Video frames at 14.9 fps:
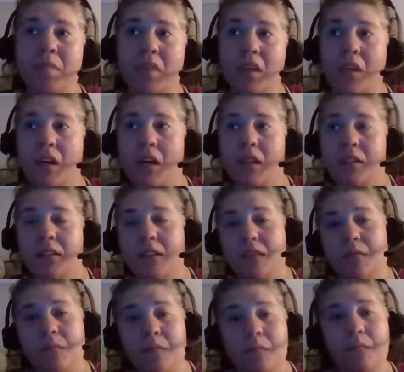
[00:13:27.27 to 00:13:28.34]
a
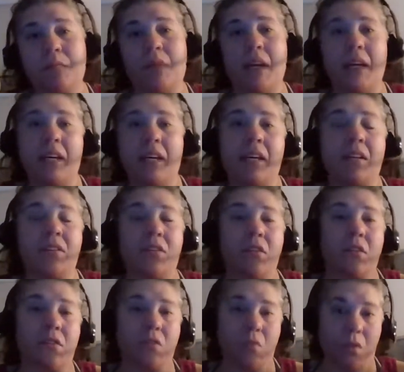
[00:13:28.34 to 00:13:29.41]
blanket or
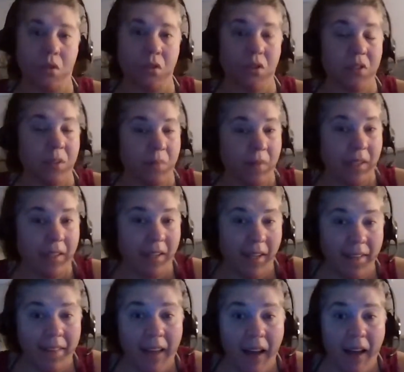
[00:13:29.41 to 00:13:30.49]
quilt or something like
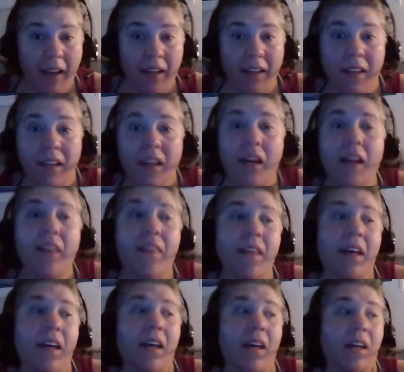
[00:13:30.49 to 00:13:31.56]
that,
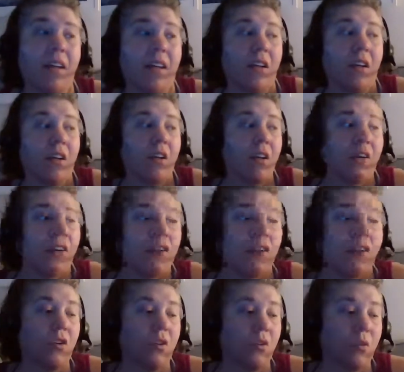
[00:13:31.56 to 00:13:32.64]
then
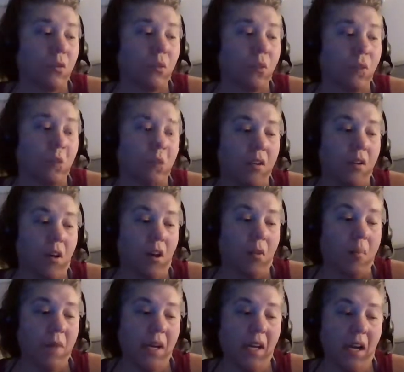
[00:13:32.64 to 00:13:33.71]
you
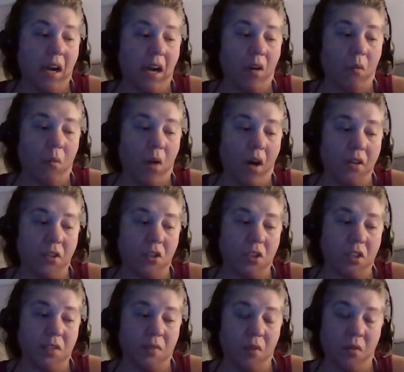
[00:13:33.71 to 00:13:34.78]
may not want to just
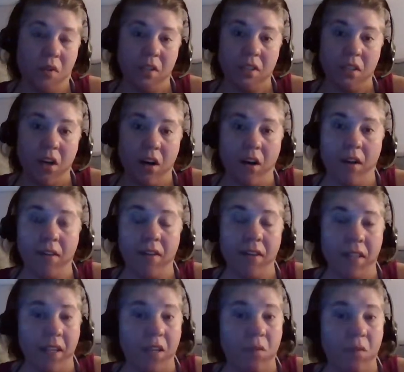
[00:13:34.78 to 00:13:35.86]
focus on the
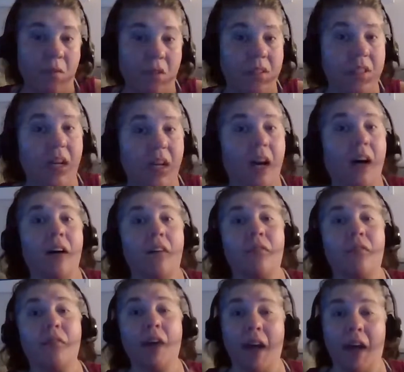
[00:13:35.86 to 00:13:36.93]
keywords of
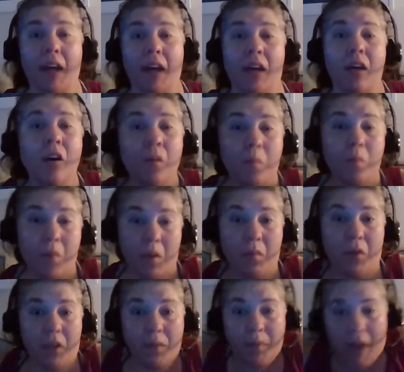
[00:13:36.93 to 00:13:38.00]
a memory
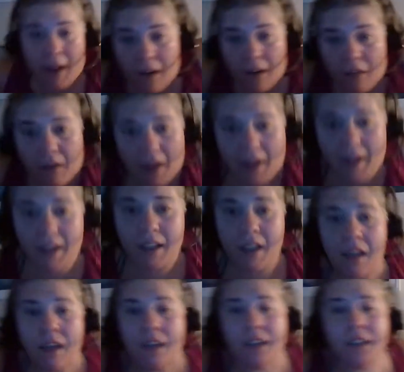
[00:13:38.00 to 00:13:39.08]
bear, right?
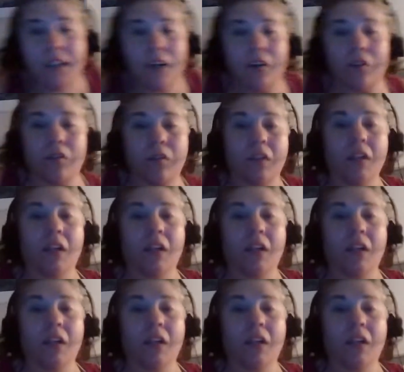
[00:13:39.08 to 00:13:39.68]
So